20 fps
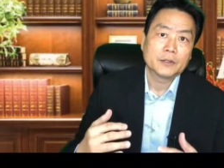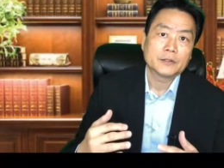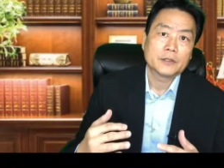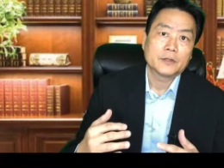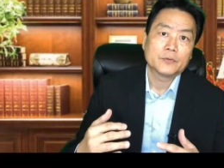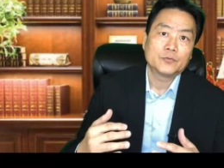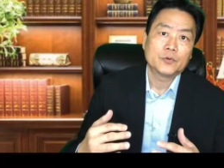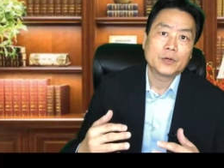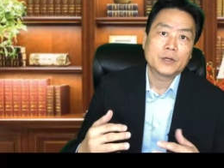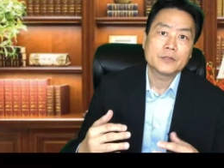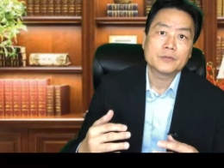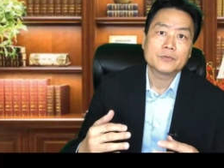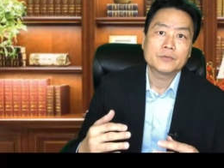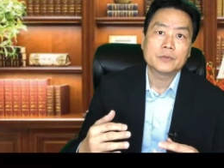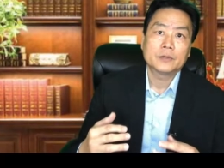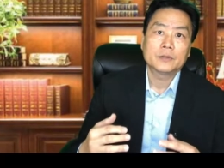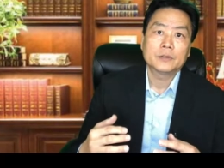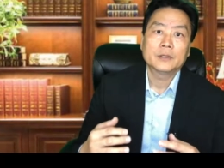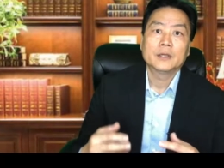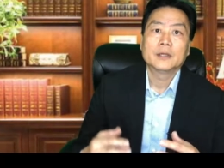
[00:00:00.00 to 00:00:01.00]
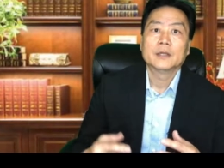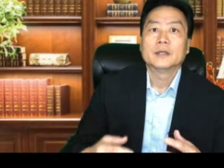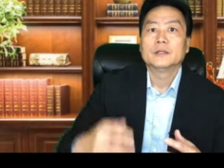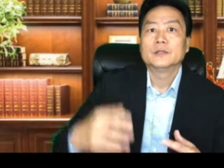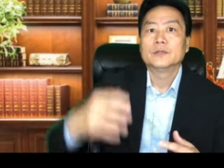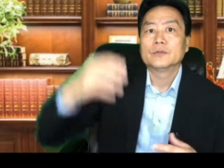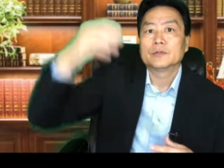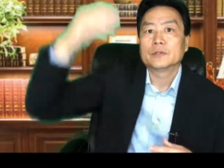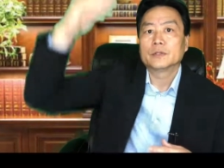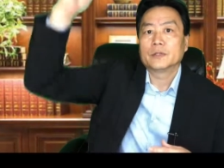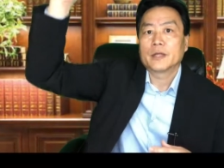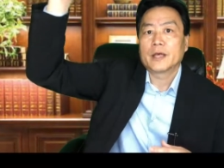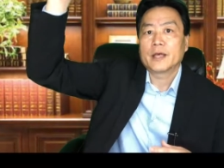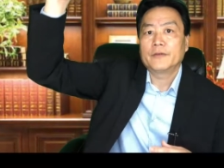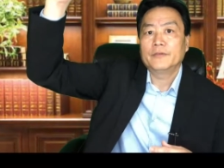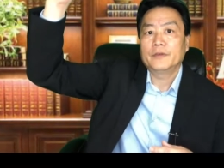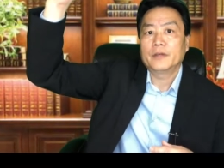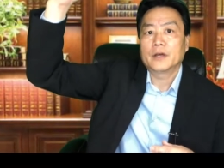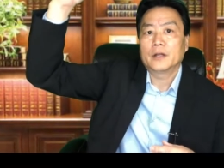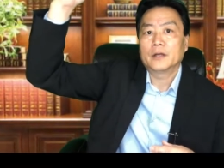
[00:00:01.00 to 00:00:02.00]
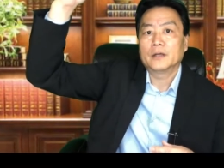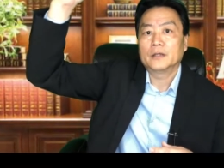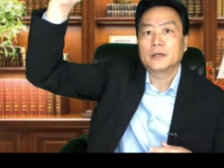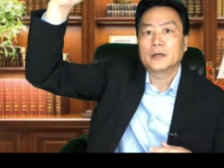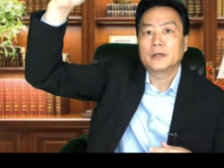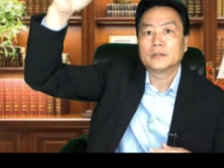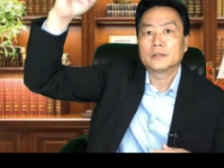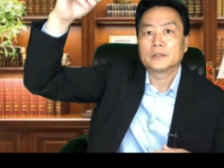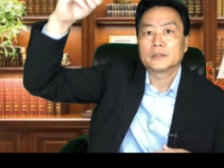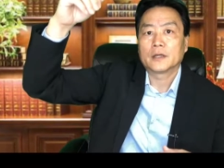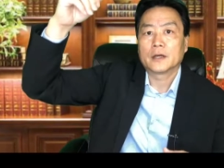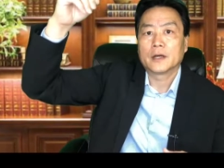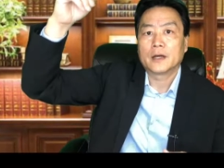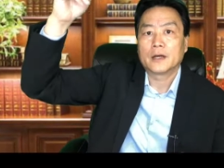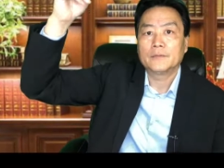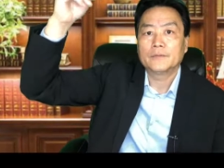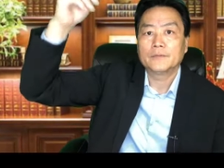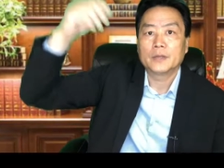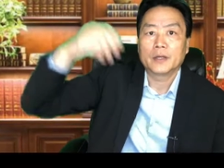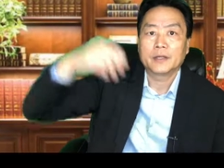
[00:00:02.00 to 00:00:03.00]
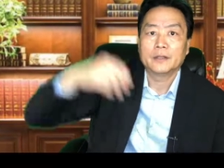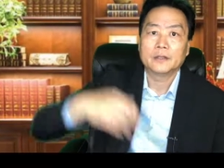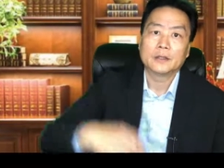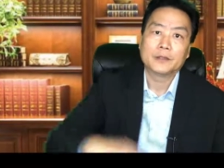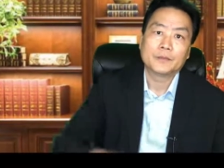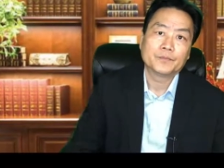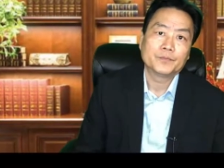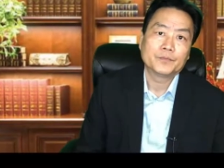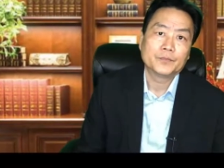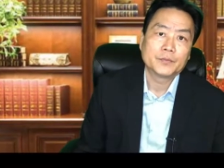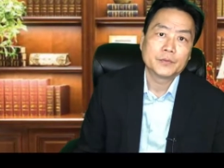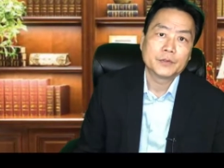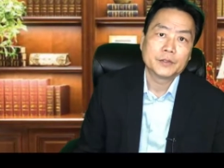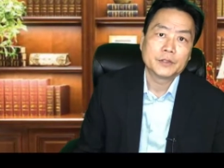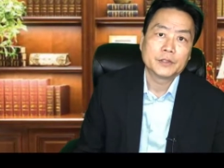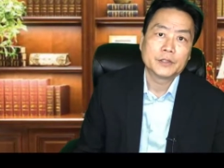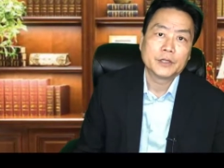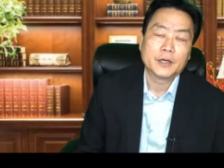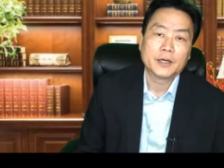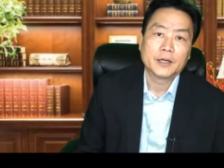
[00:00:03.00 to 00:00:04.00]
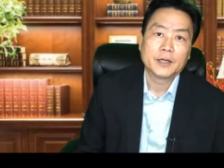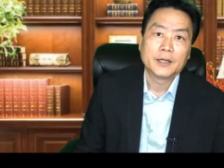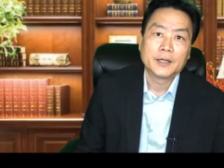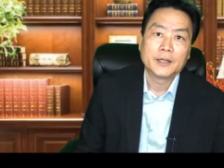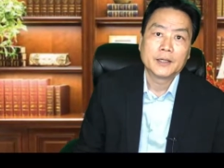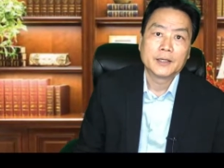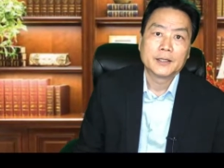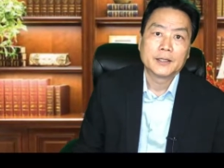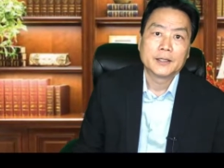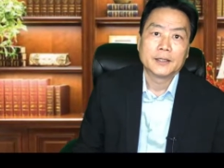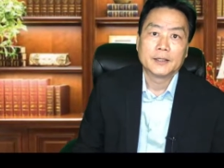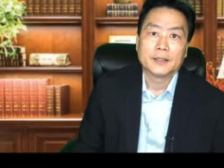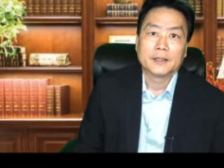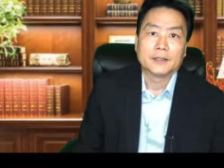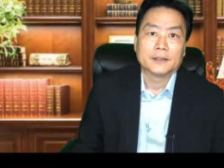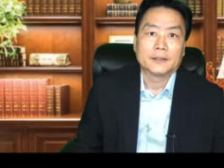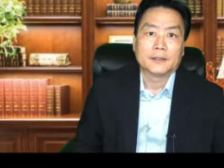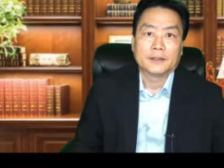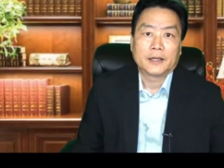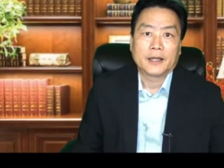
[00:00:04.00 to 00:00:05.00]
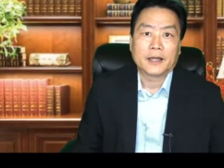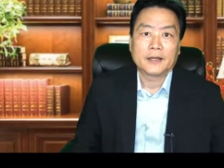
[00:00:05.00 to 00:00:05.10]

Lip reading: restaurant use the heavy color on the top, and the light